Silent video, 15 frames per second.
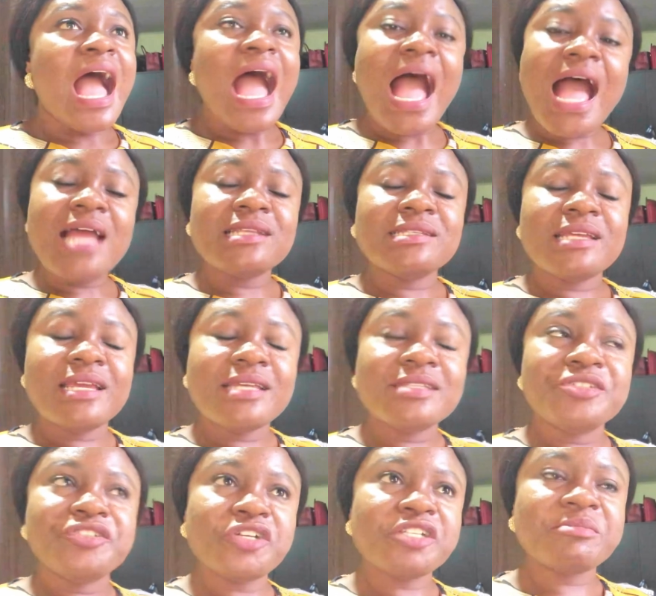And
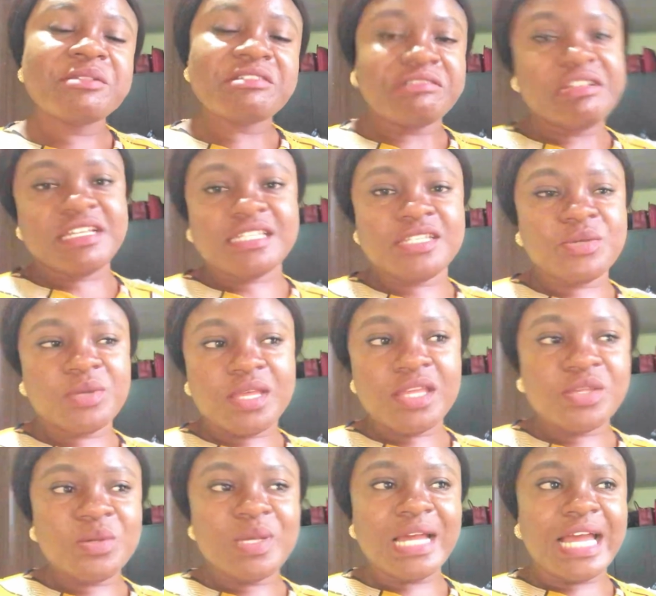it's just been crazy,
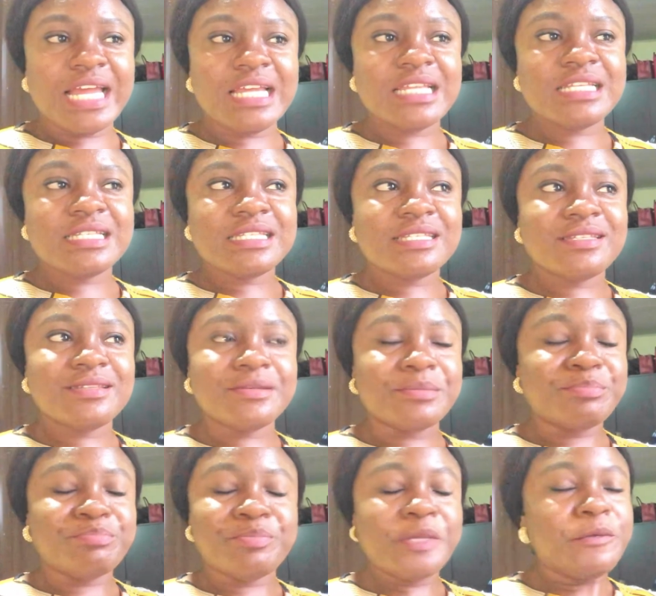okay, you guys?
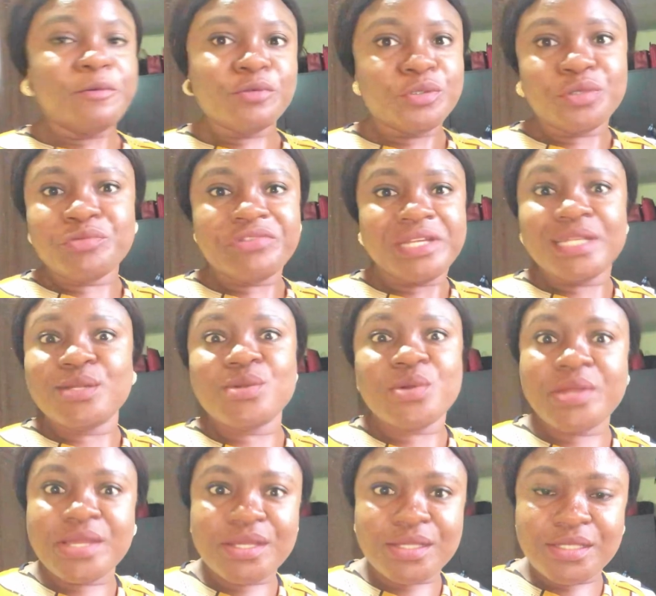People don't really
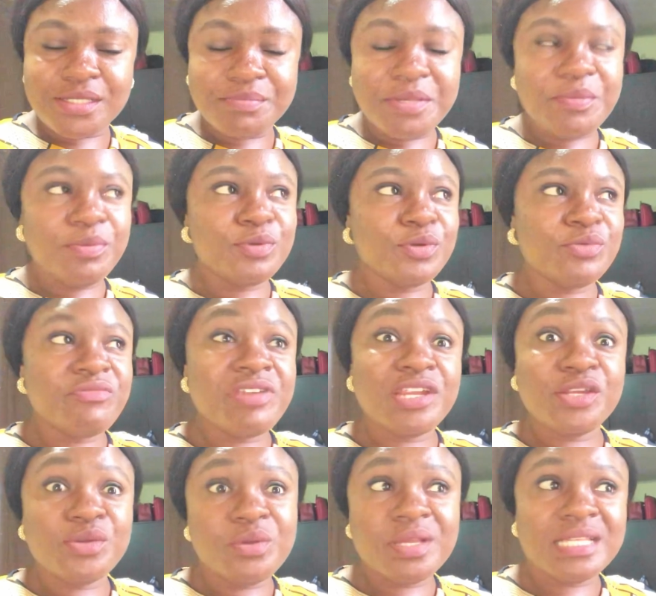know
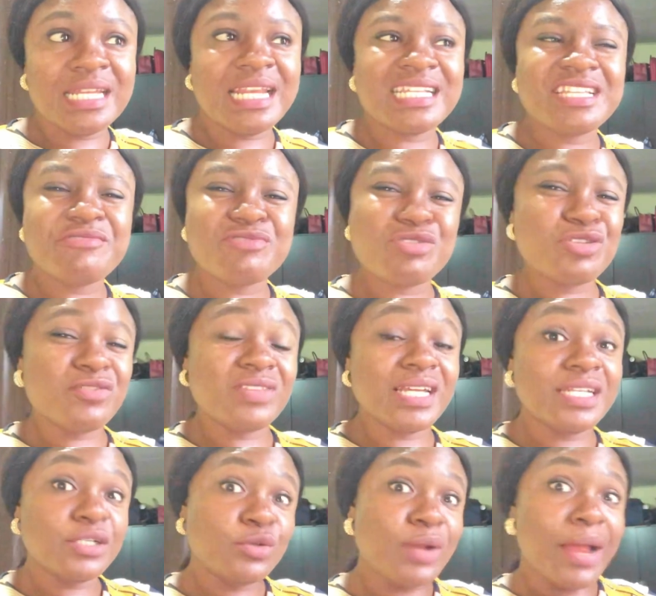it, and as a result of
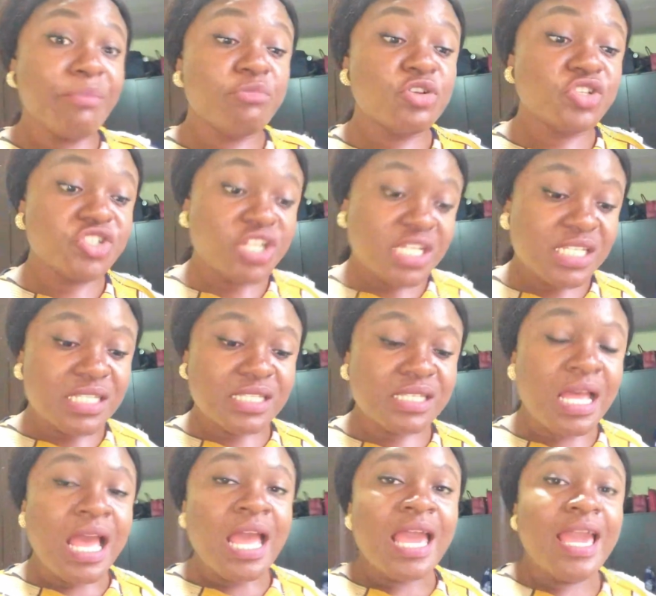that, they don't appreciate
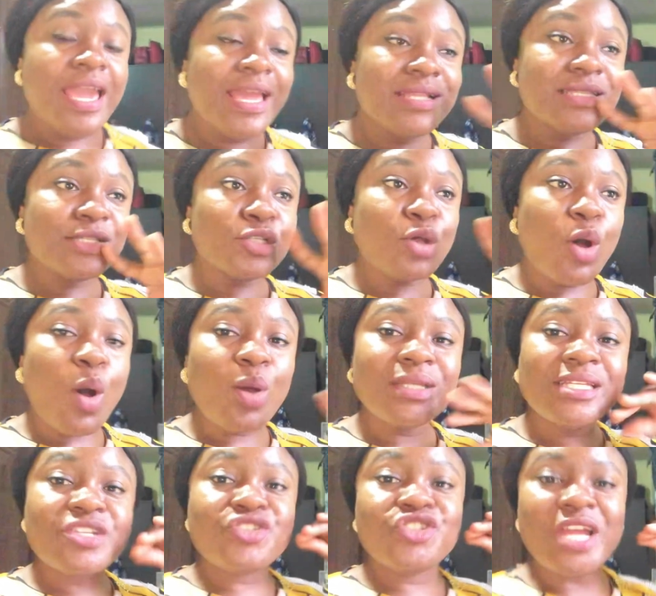it. It is
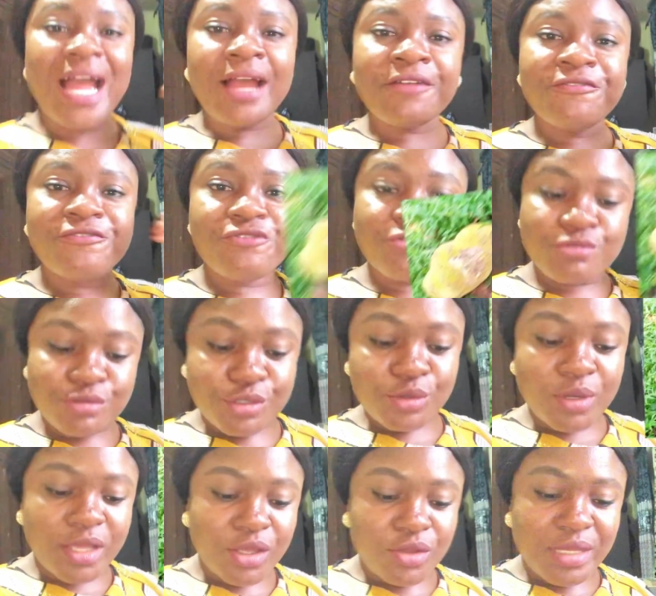called the jackfruit,
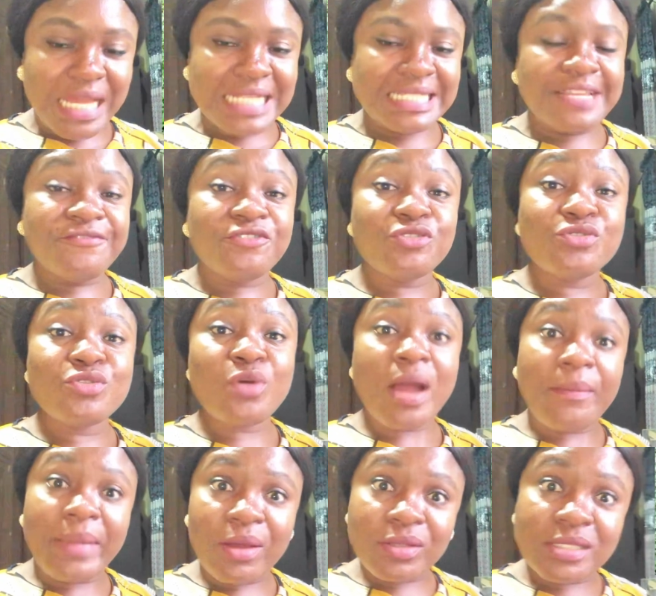okay, you guys? If you
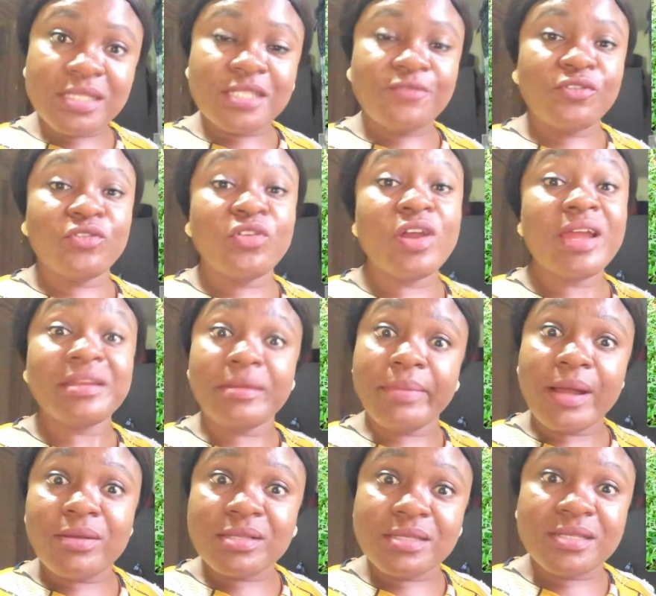know about it, if you've heard
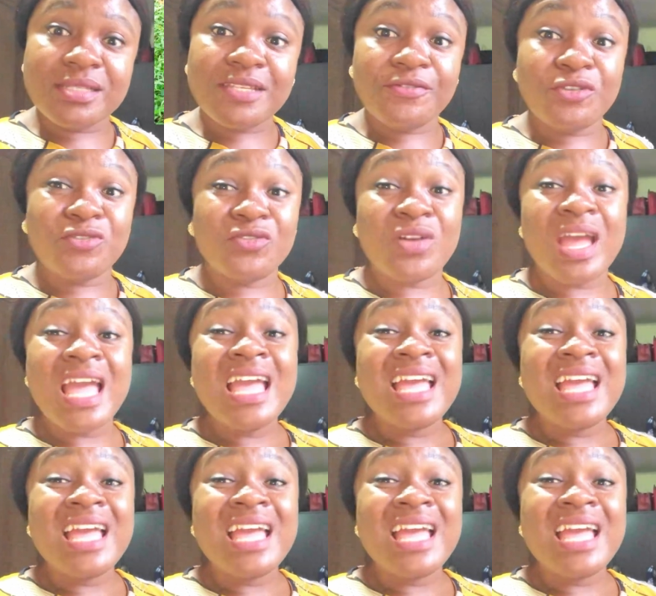about it, if you've